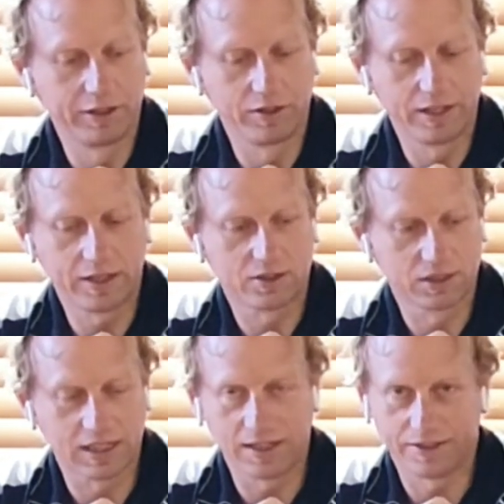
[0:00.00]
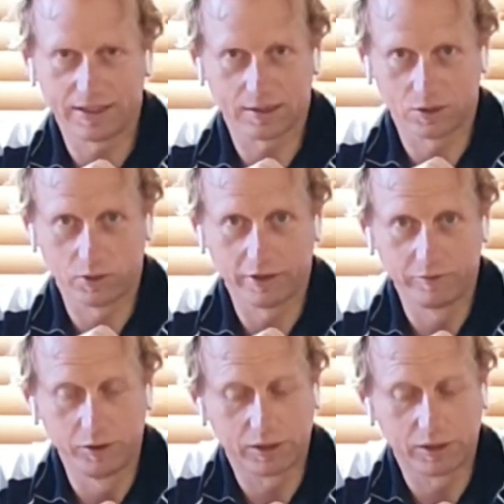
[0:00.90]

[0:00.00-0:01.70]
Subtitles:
on that because it can't take the 12mm